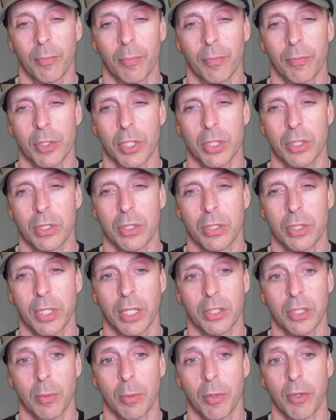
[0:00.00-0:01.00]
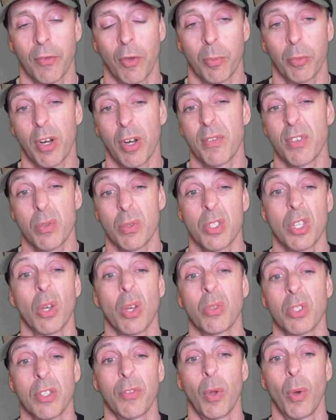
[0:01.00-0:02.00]
Just check some of your previous
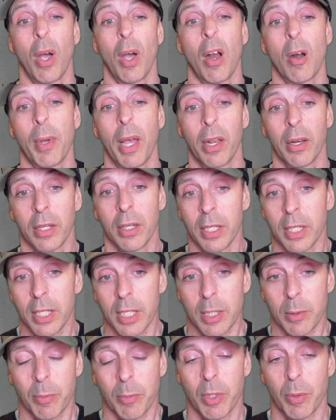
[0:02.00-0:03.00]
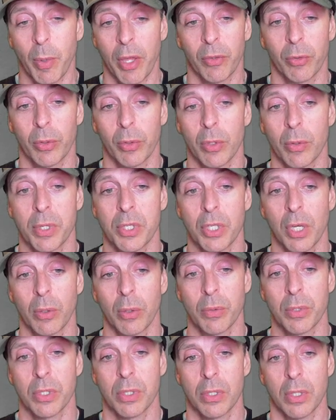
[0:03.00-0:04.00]
results. If you are about midway through the
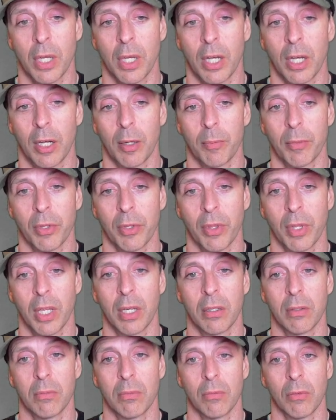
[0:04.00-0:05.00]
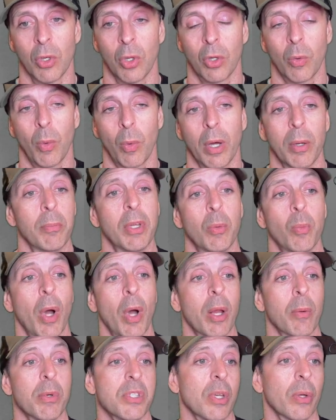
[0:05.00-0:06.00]
results, then look what midway
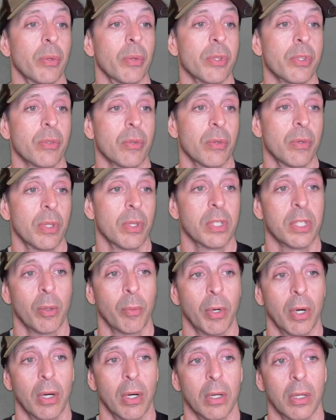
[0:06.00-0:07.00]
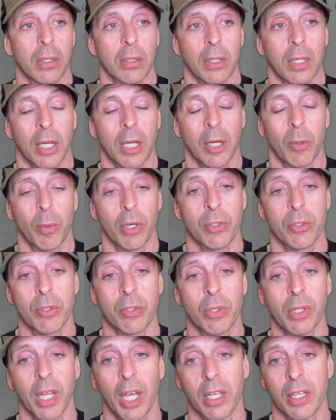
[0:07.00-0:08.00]
results through the Tarawera 1 and
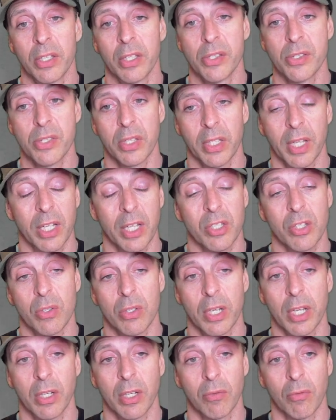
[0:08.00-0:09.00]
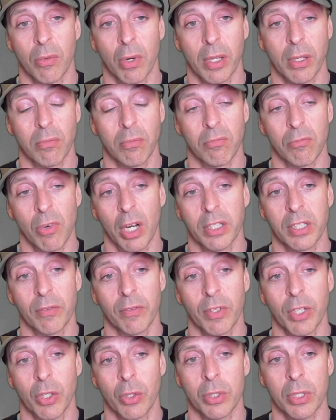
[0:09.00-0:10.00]
2k is, and that's usually a
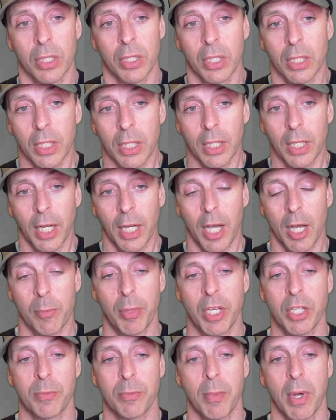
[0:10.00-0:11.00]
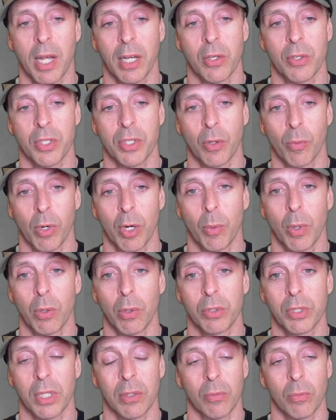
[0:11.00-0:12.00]
relatively good benchmark using real
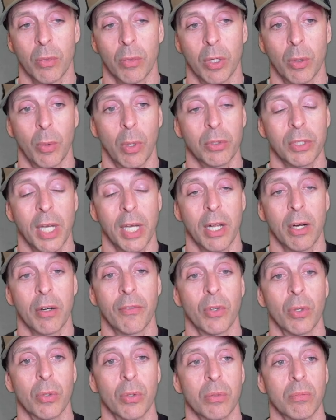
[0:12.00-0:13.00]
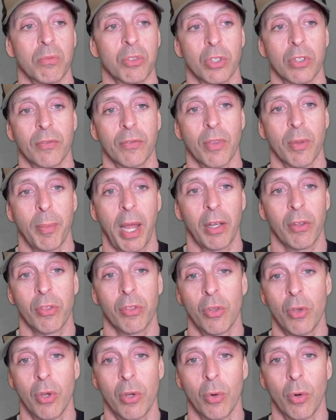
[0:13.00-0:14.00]
world data. If you're sort of the back
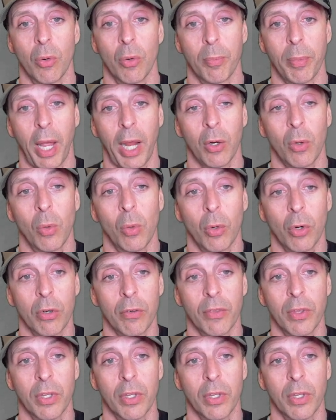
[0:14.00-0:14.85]
third or back quarter